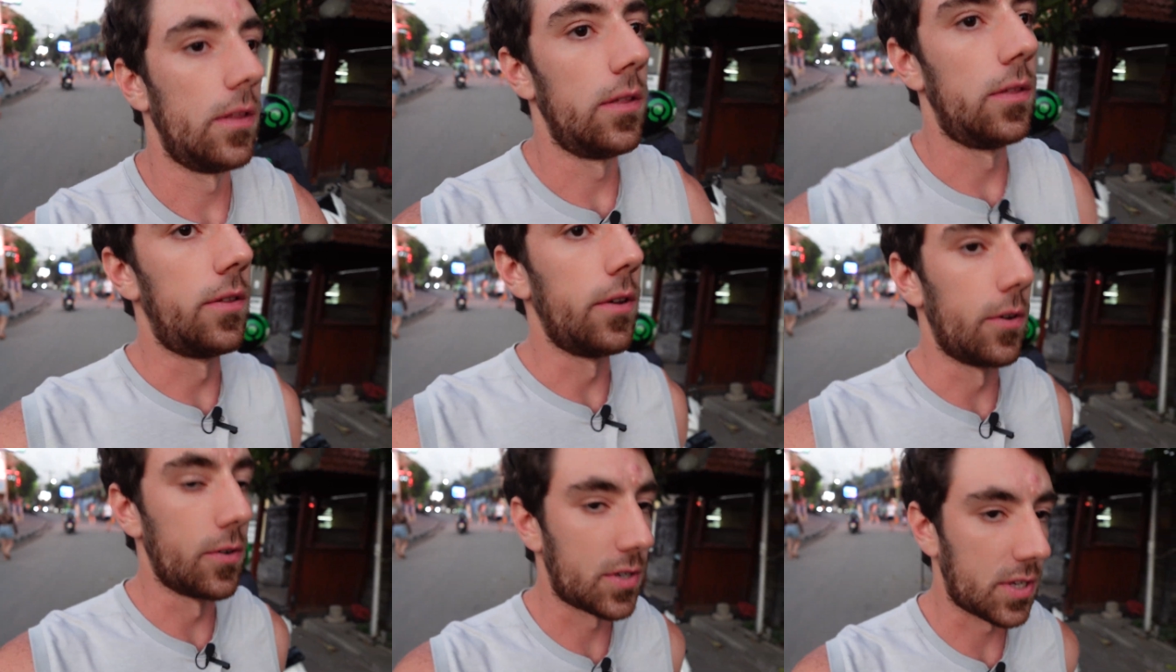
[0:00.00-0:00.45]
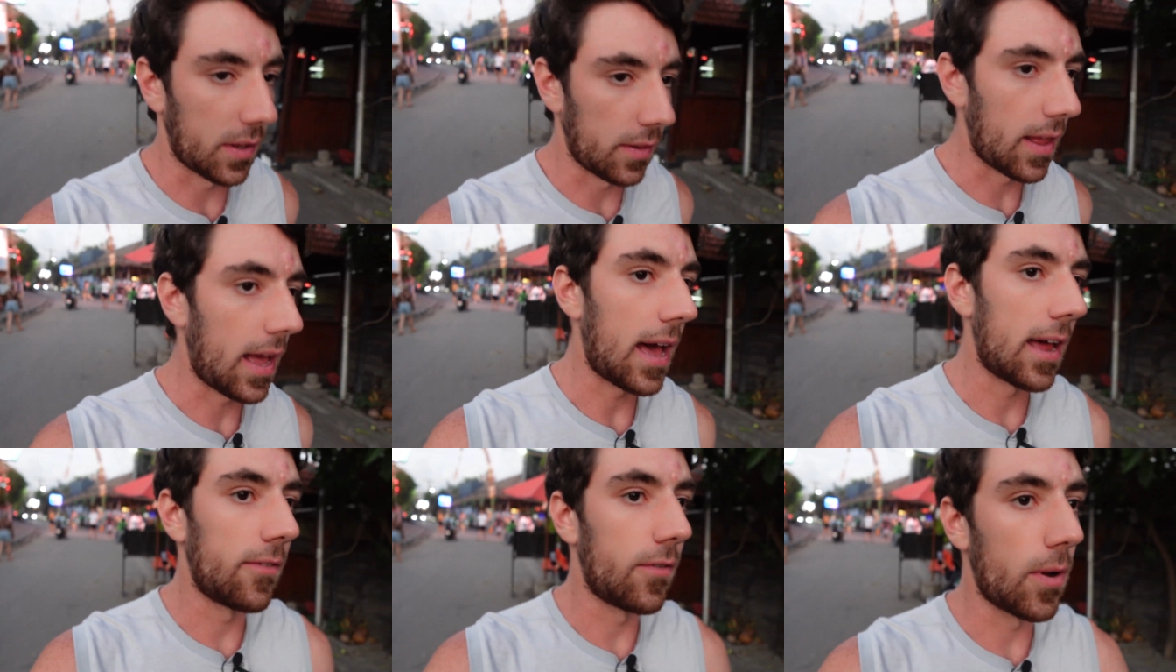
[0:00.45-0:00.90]
There's a
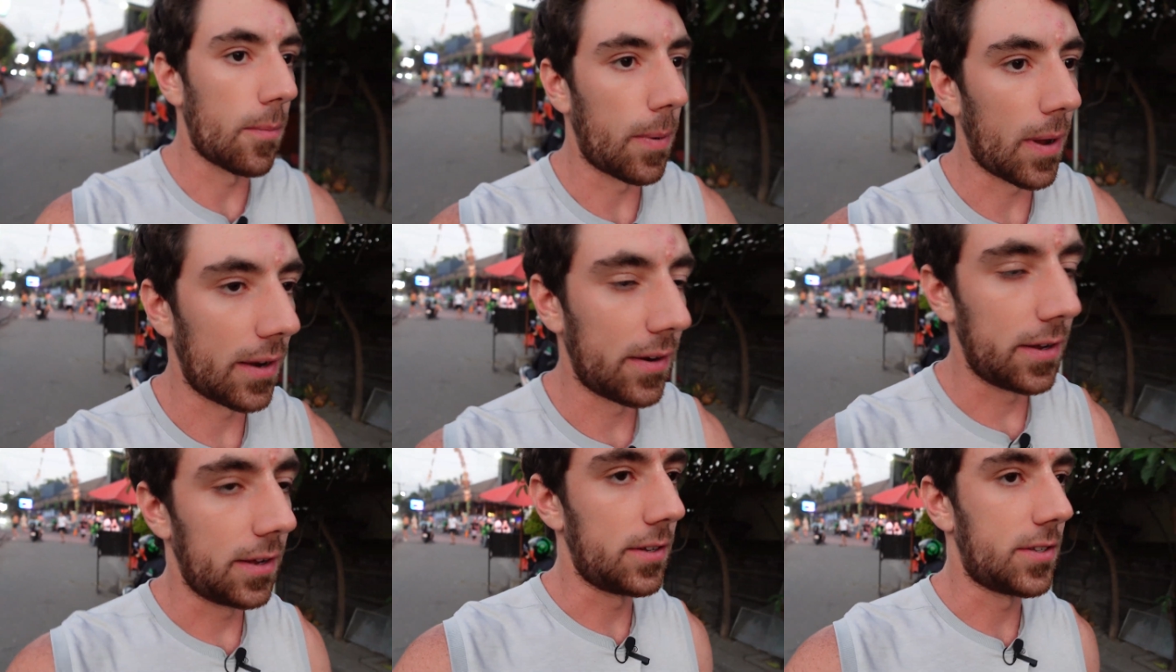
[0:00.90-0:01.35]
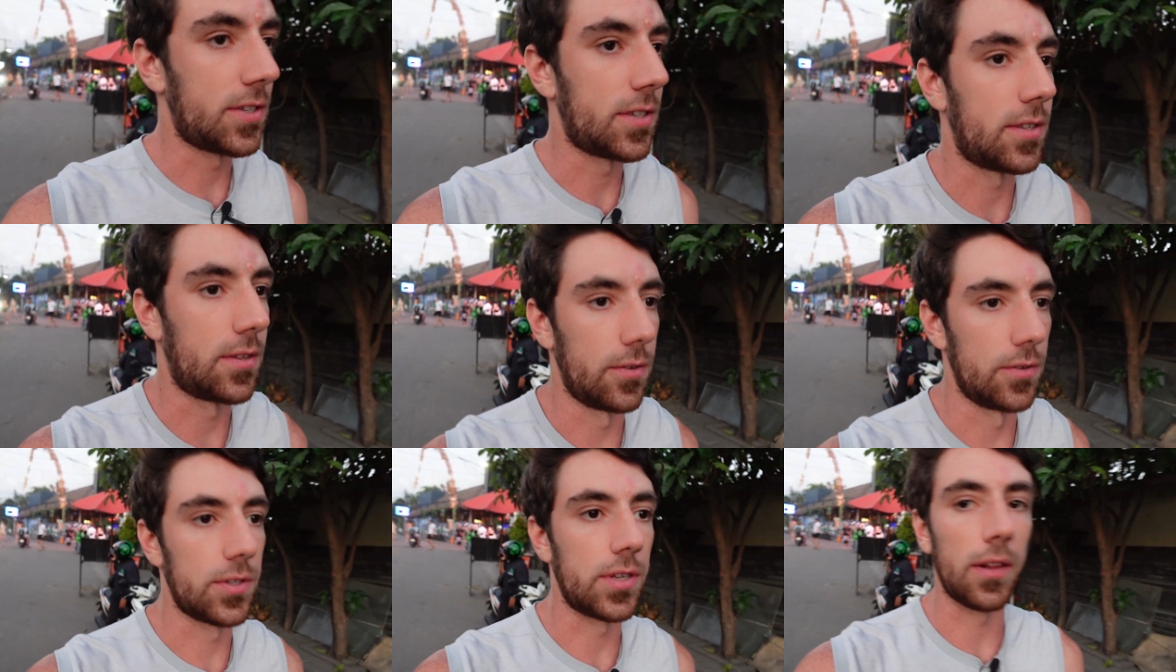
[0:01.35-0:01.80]
lot of
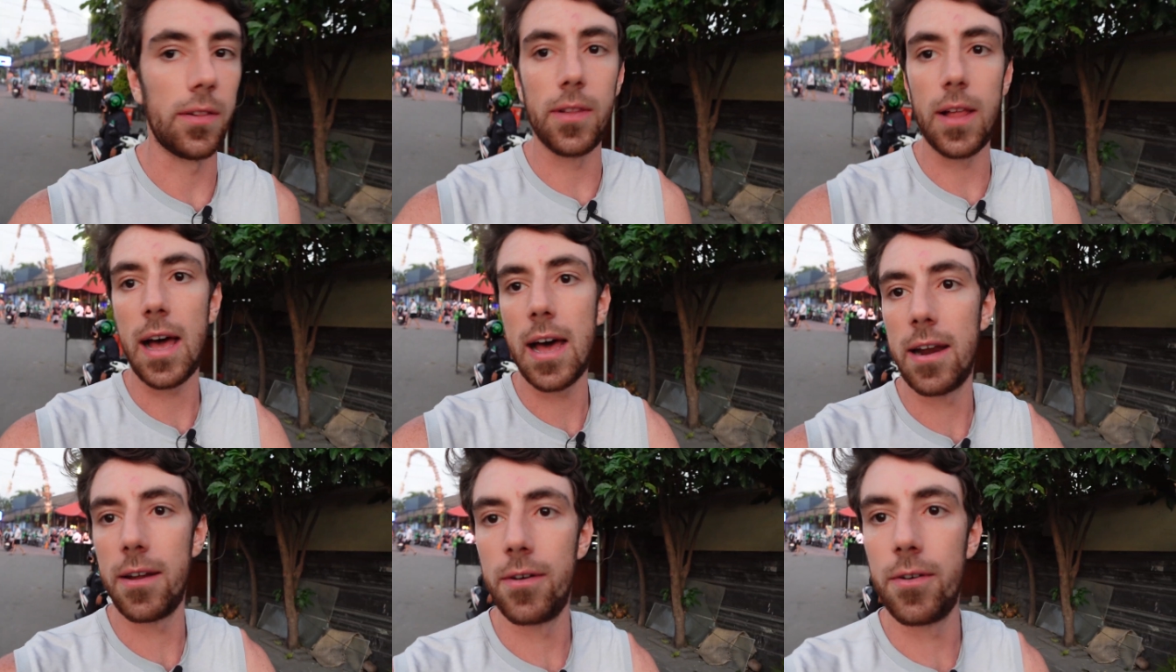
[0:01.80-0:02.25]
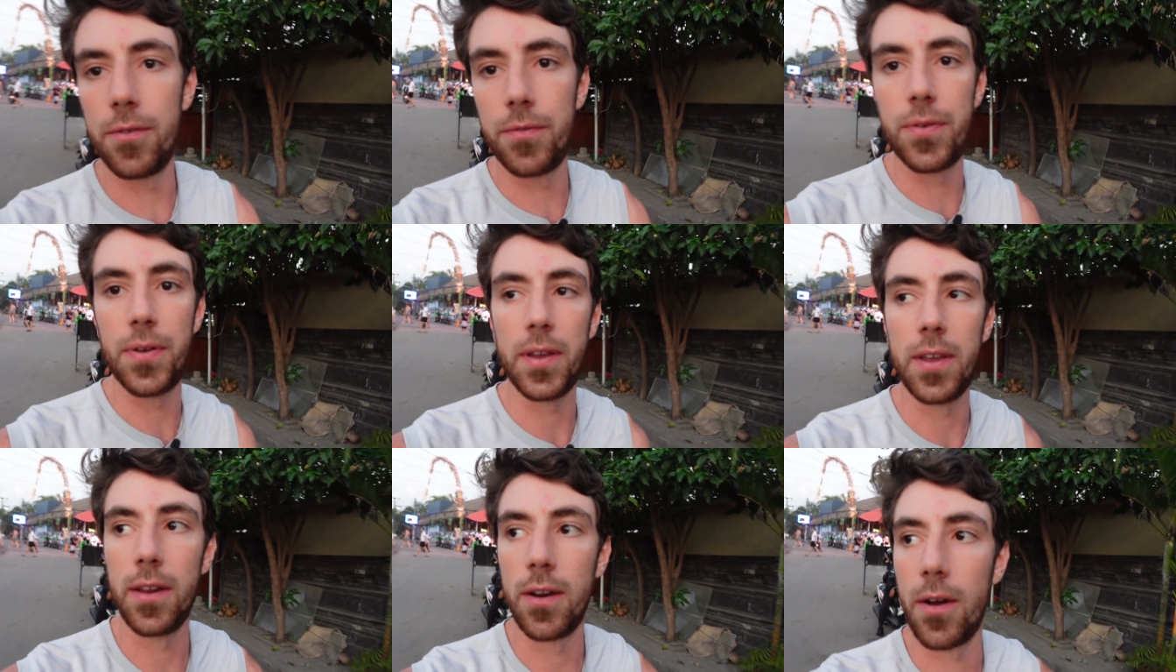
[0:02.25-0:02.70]
abundance. There's a lot of,
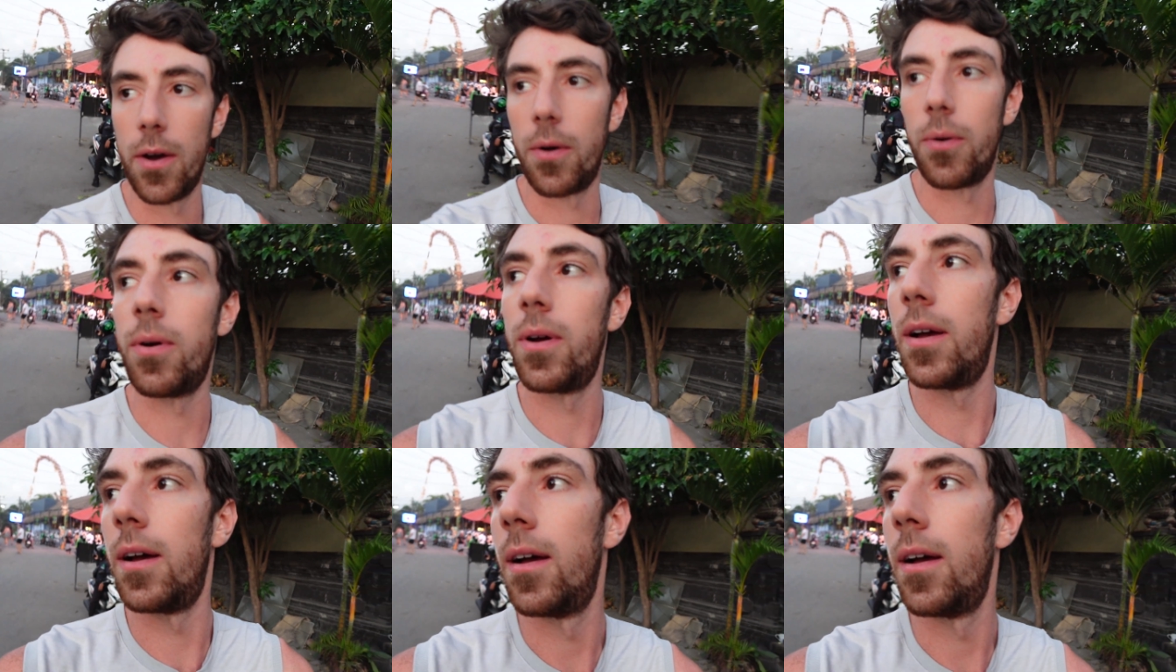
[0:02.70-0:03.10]
you know,